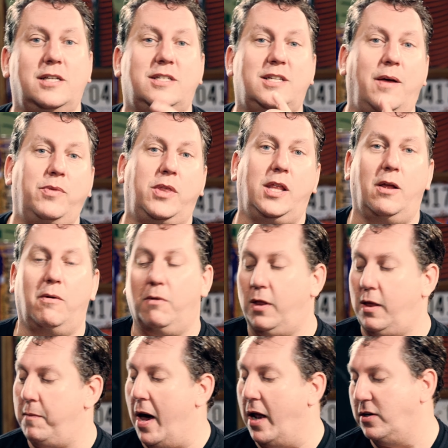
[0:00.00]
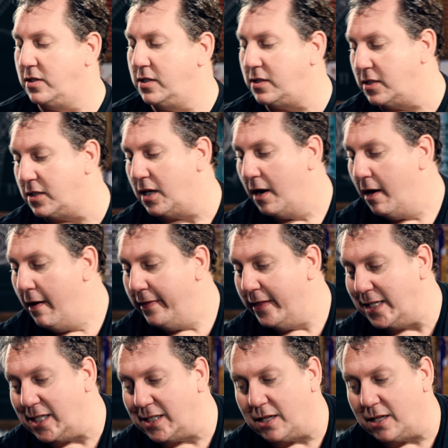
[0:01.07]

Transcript: something that really matters. This is this is